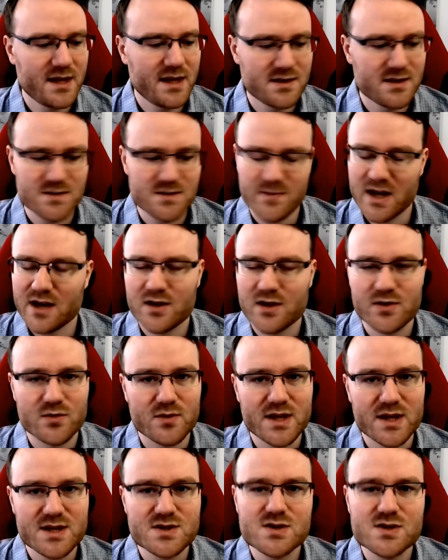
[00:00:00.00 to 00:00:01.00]
Depending on the
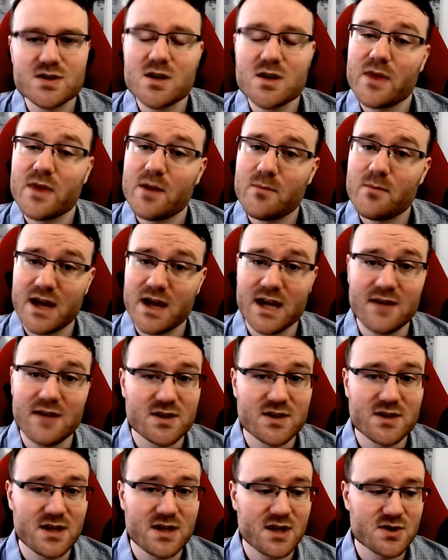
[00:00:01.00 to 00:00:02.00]
relationship, they might
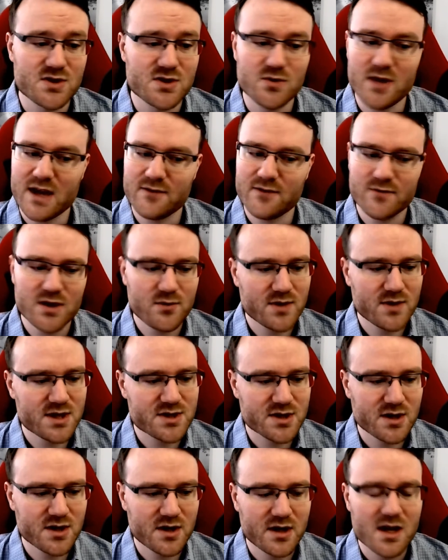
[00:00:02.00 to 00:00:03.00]
even issue a free
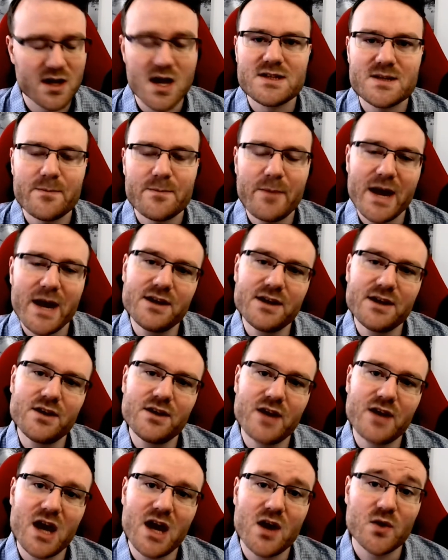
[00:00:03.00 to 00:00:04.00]
return. Depending on
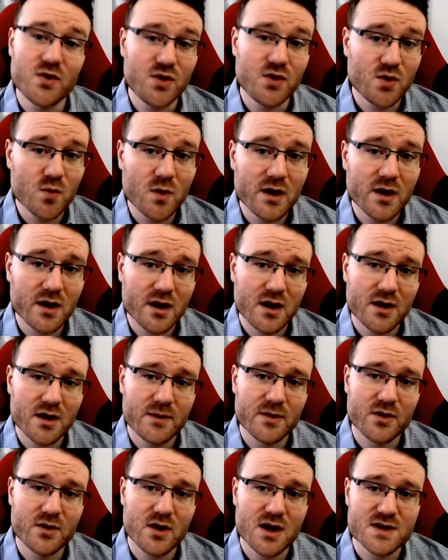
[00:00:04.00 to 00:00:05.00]
how you want to come
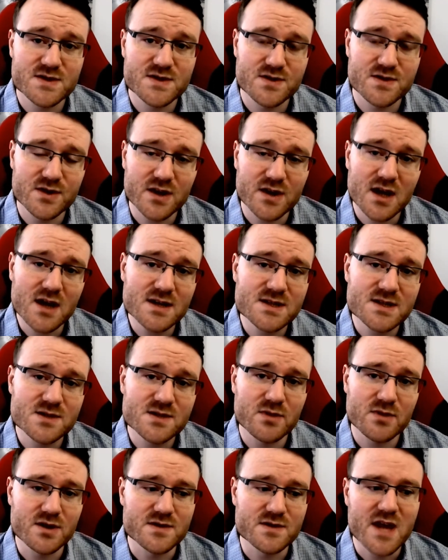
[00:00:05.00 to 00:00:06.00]
across to your
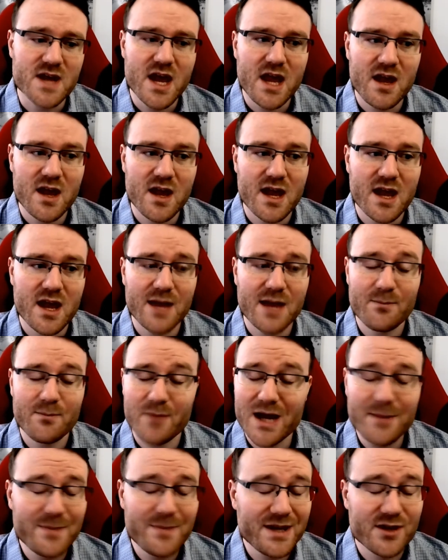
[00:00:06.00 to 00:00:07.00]
customers, it
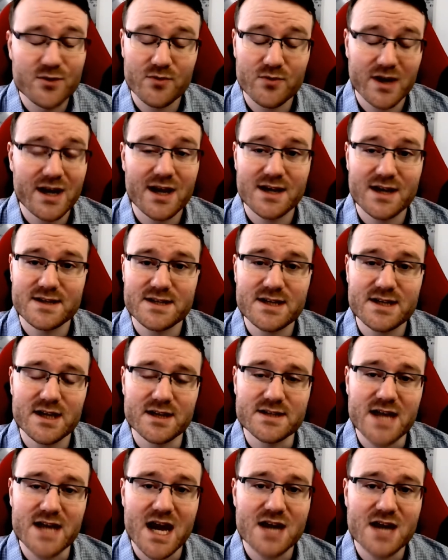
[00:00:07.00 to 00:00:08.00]
might be a great idea
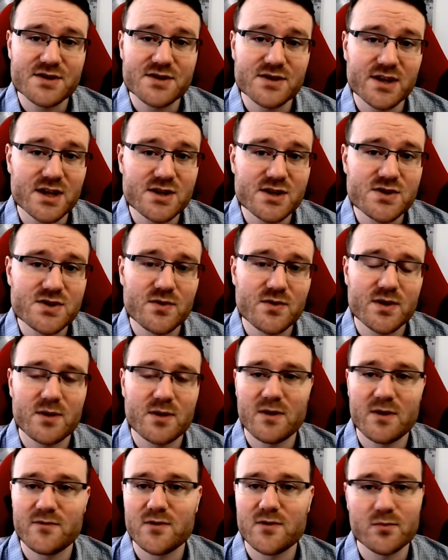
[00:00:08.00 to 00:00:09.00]
to actually issue them
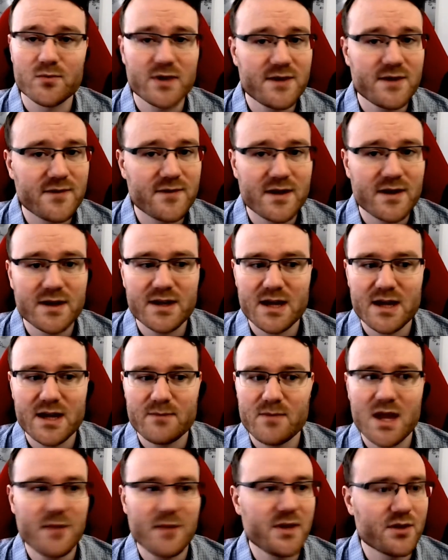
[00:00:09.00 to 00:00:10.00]
a full refund and
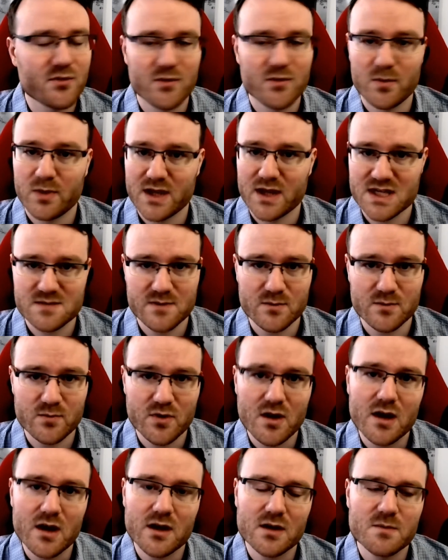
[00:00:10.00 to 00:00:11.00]
maybe a replacement
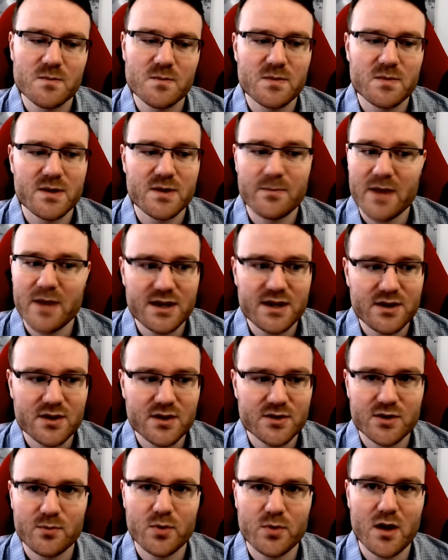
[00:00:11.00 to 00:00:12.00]
product. Depending on
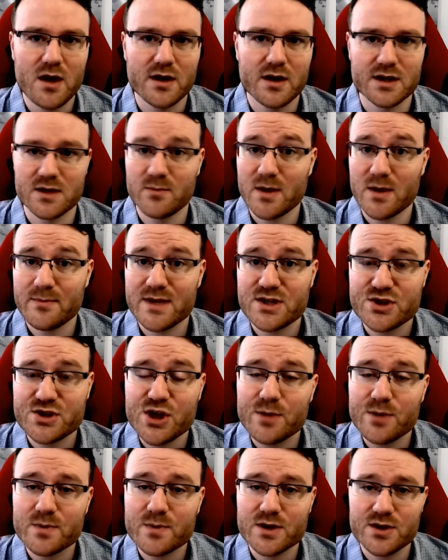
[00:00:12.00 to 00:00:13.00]
your product, it might be
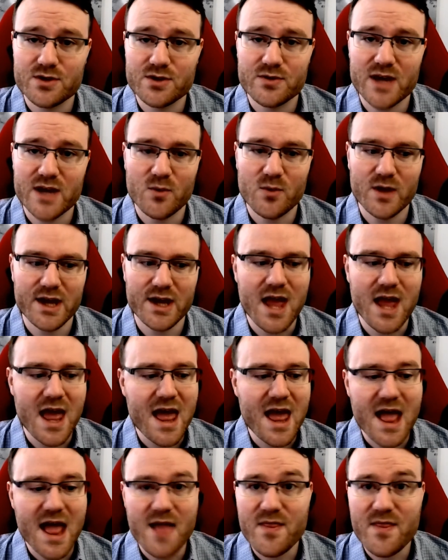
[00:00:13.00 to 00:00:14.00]
cheaper to do that way,
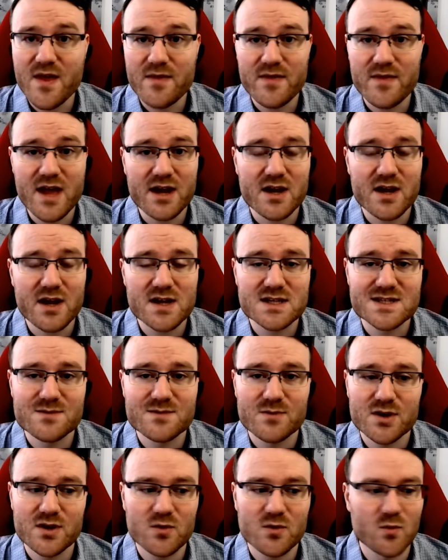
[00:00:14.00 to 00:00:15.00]
and then that
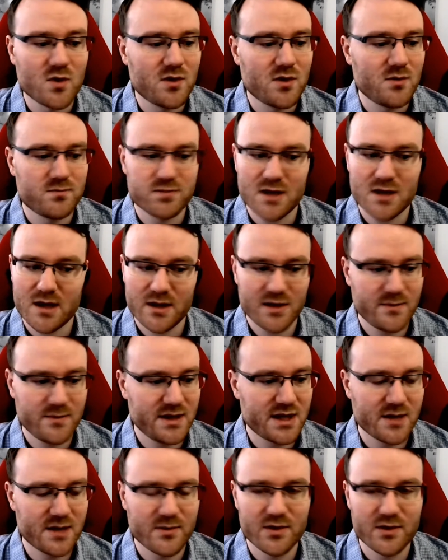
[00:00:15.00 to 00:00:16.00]
customer will probably
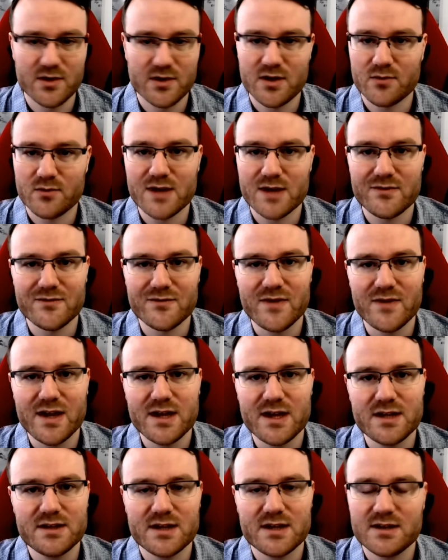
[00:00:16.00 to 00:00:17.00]
become a raving
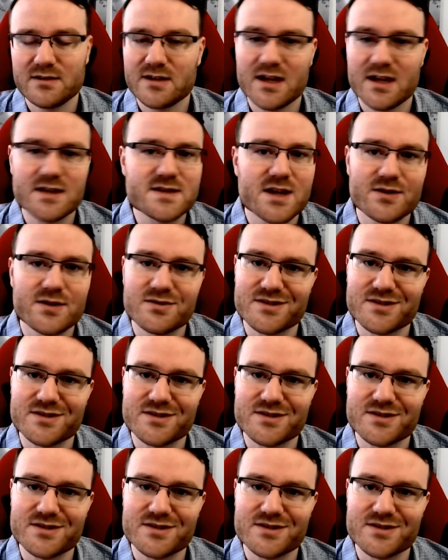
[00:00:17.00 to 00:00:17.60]
fan, and etc.,